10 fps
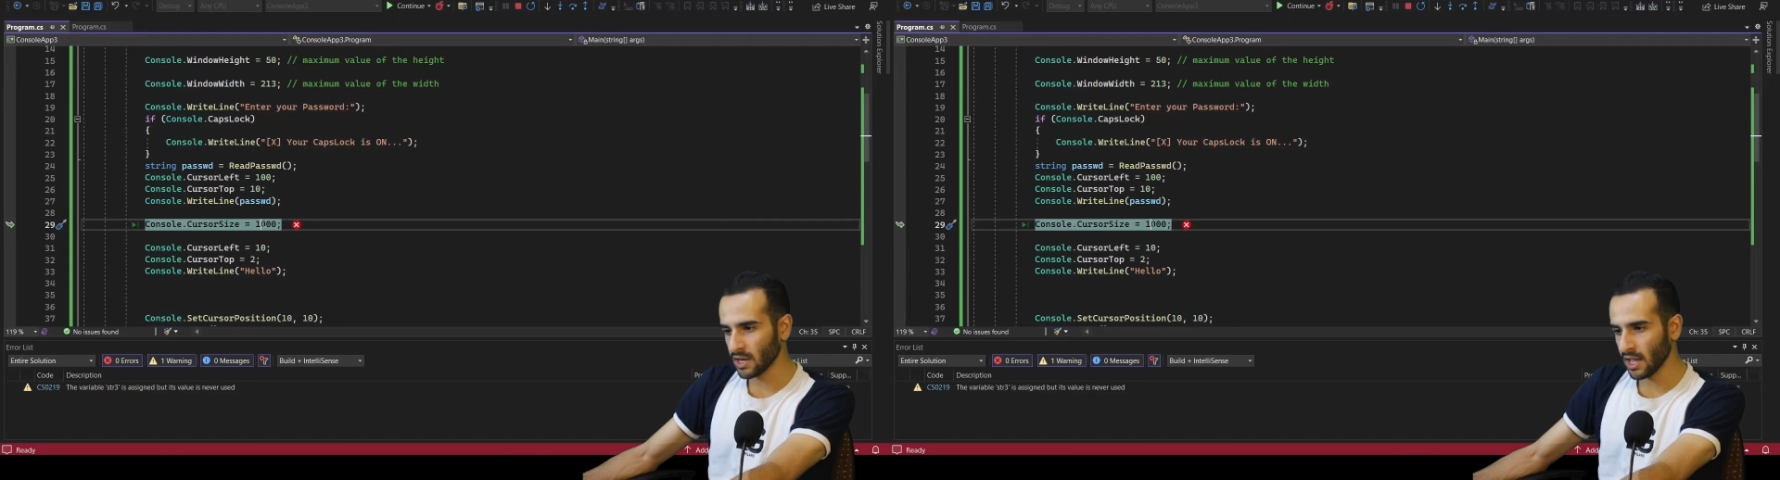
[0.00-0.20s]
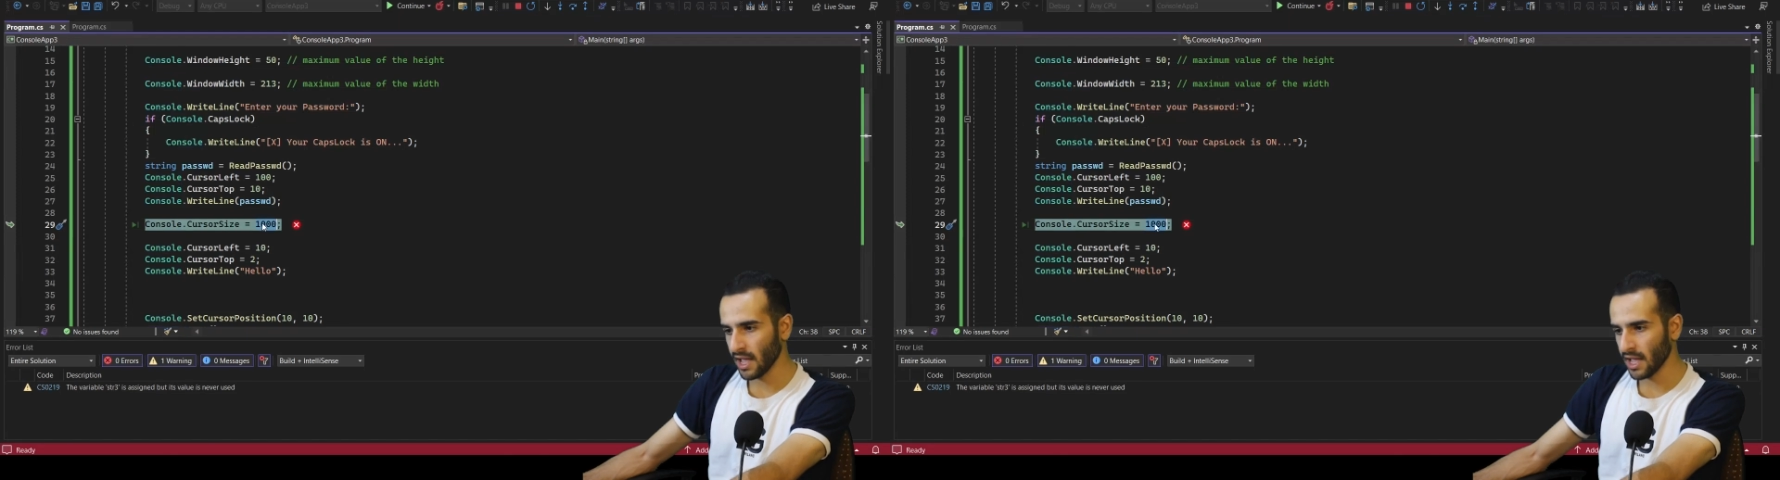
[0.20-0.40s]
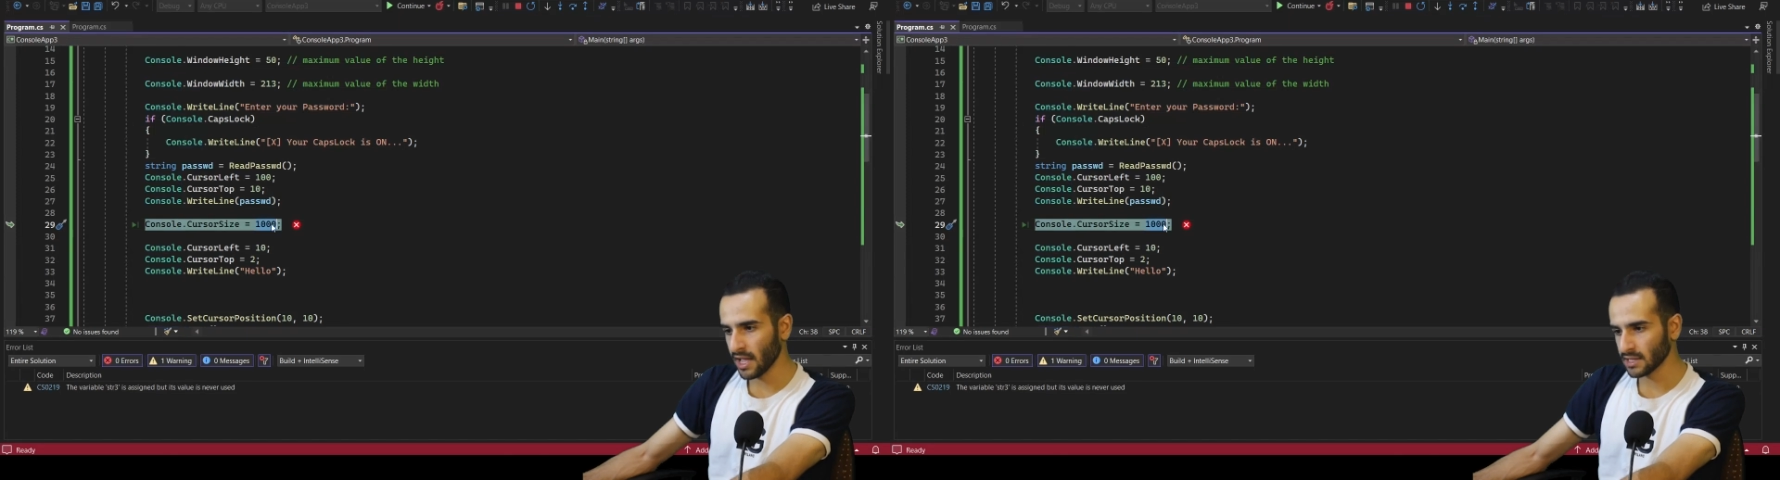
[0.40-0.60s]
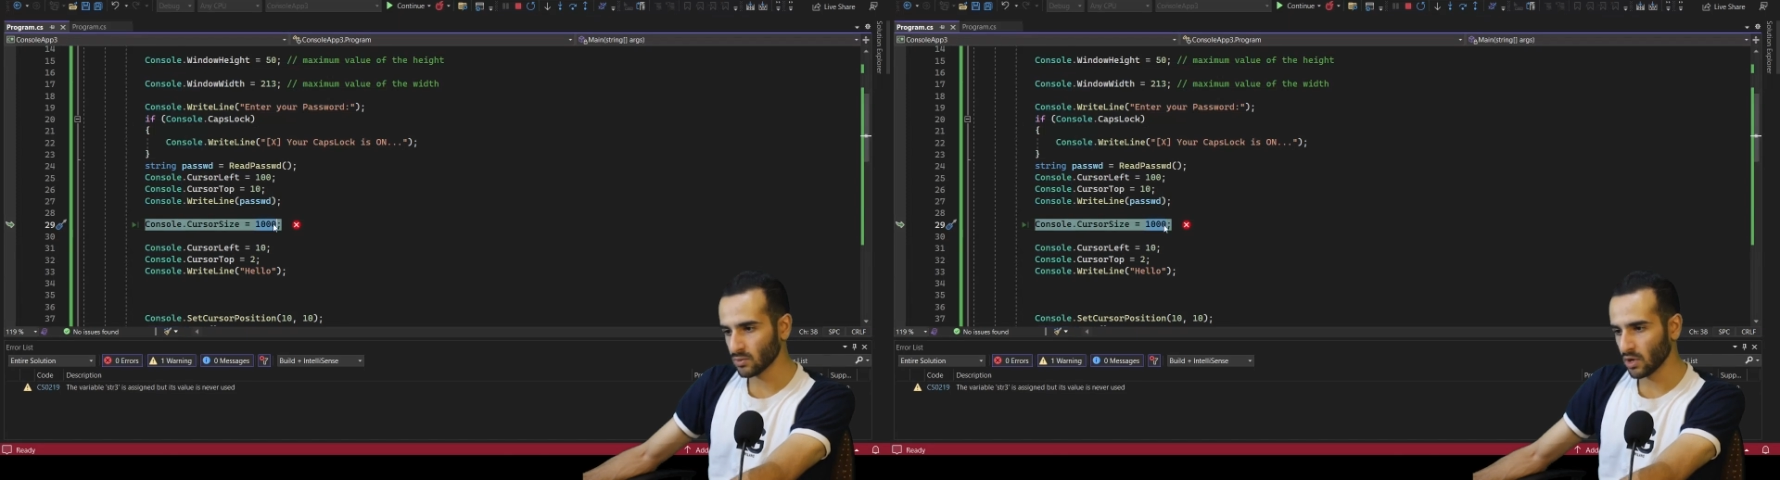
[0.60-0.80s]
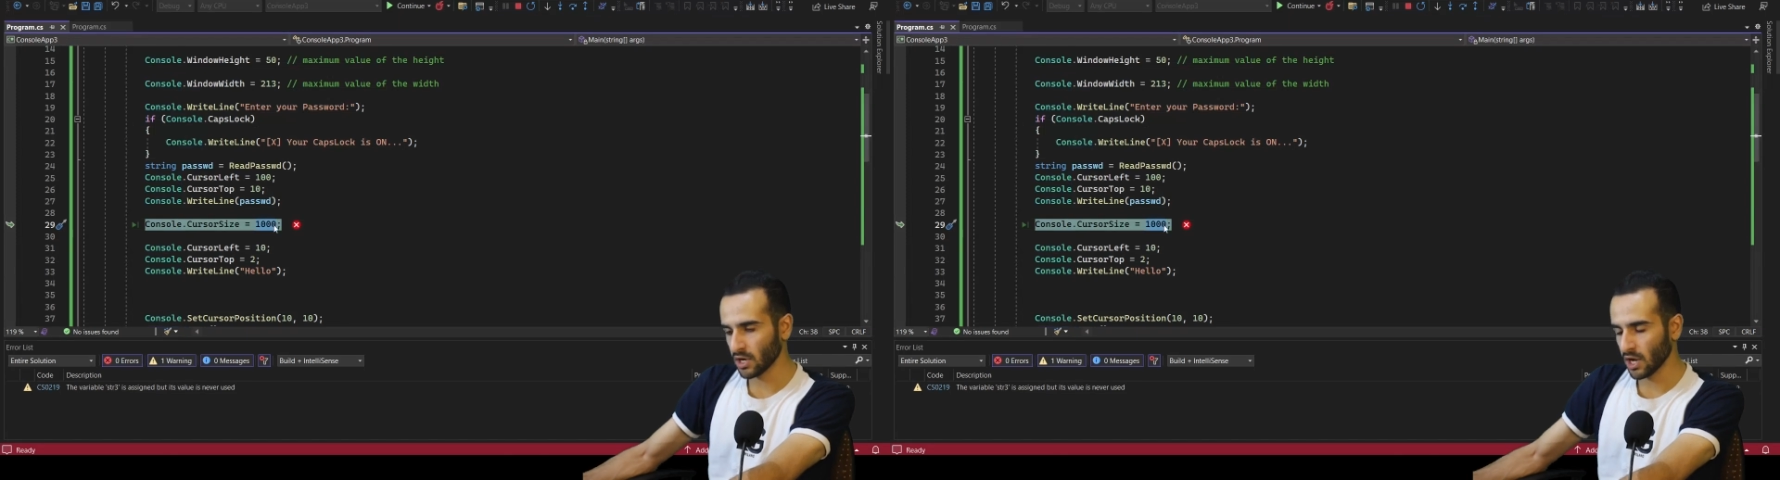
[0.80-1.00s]
and
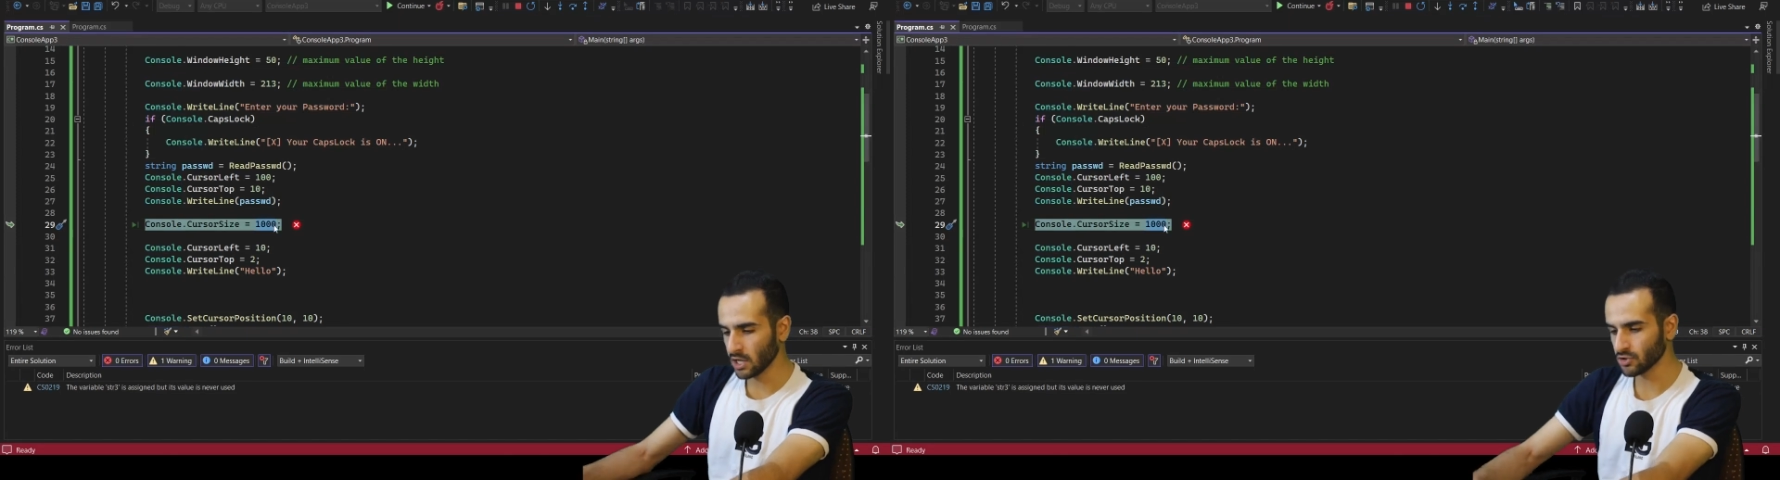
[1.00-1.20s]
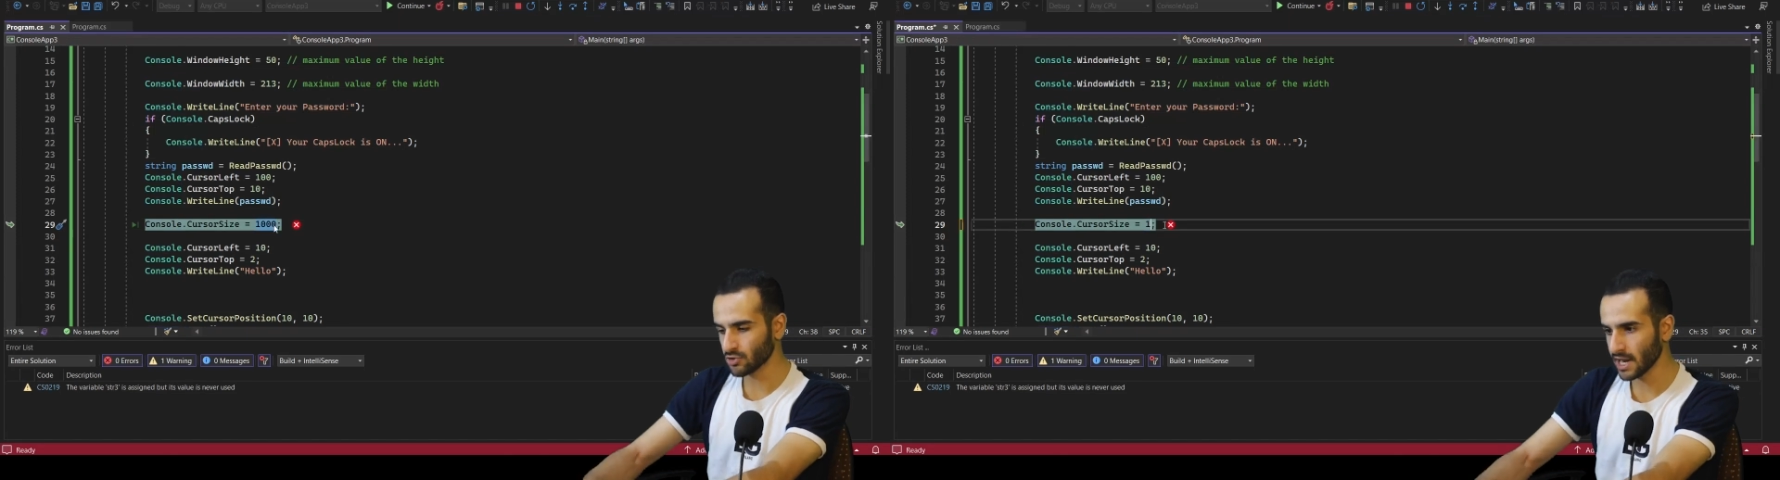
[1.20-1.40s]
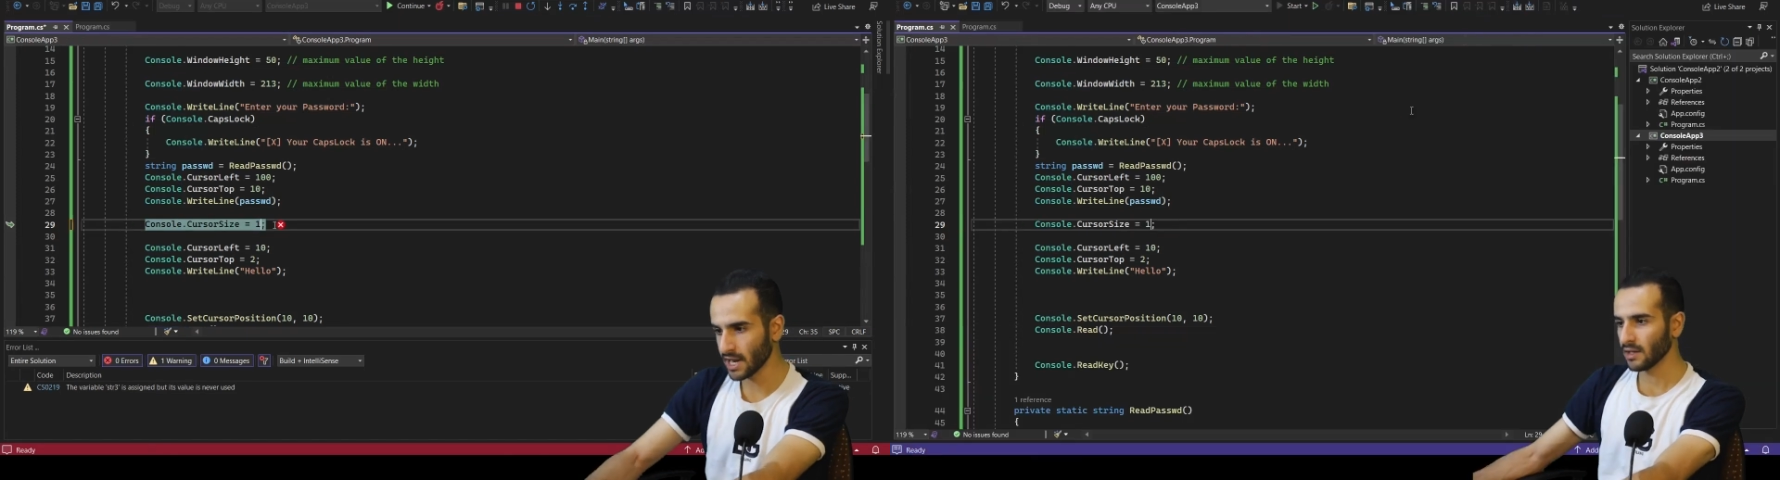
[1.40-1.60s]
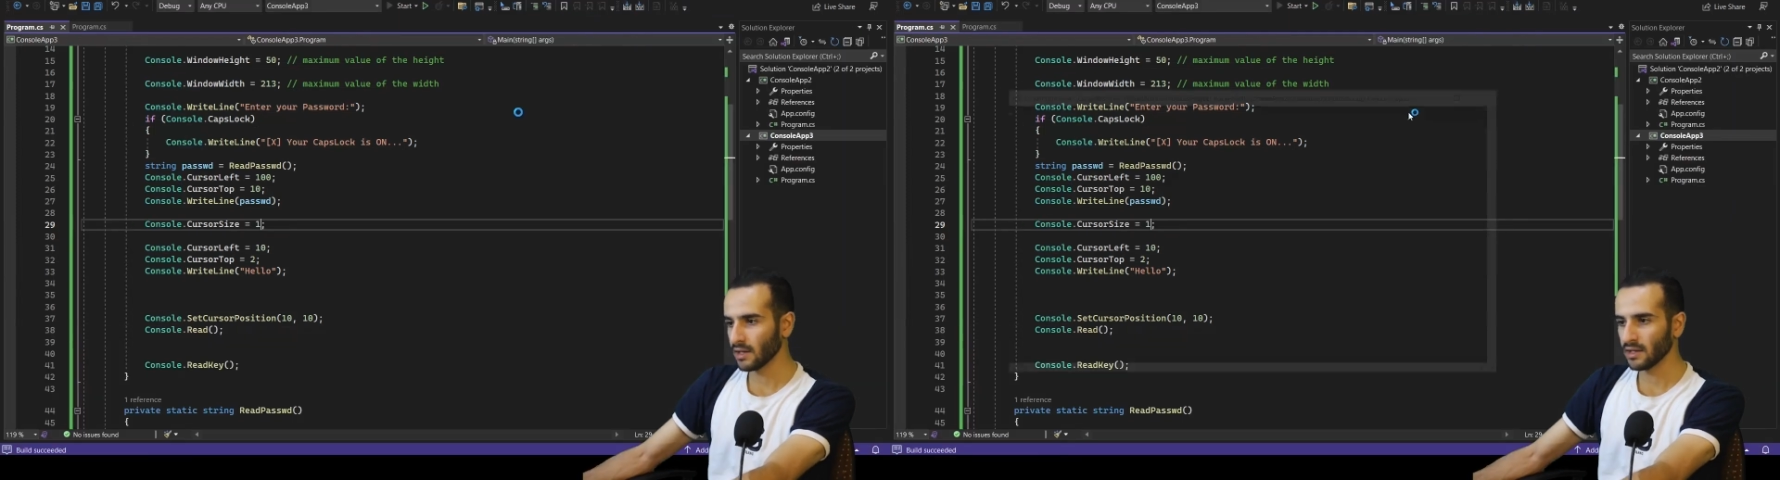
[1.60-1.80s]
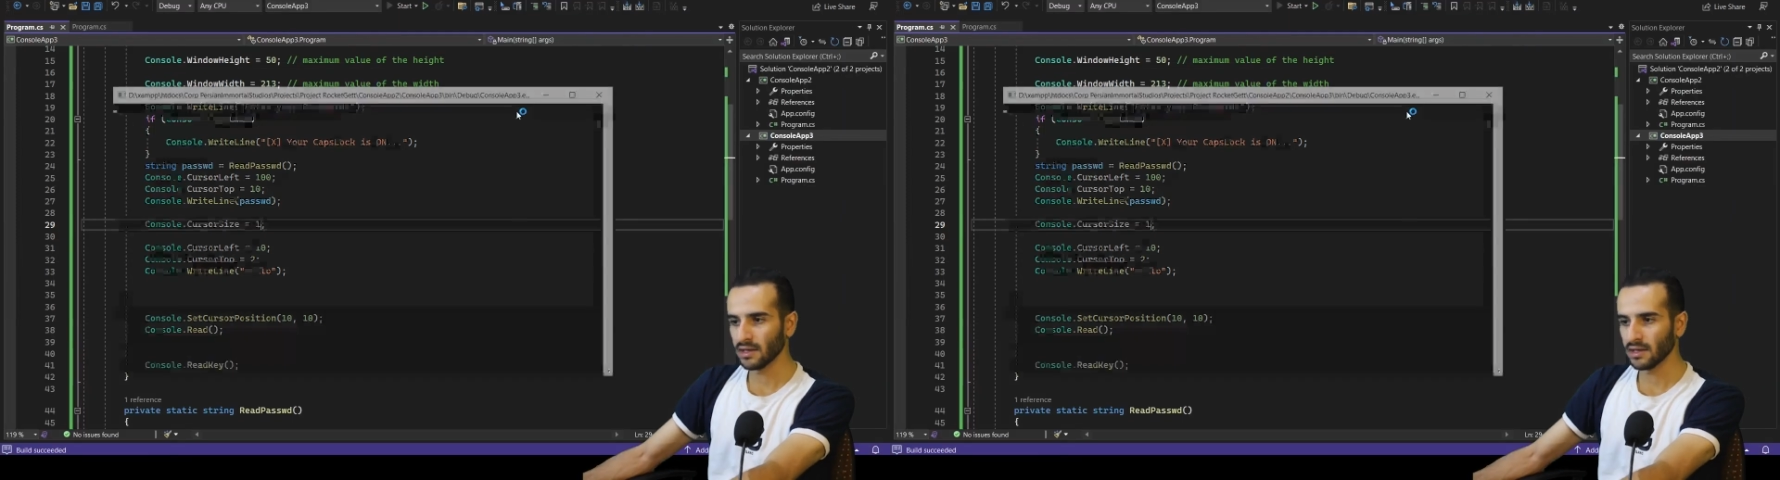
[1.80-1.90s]
100.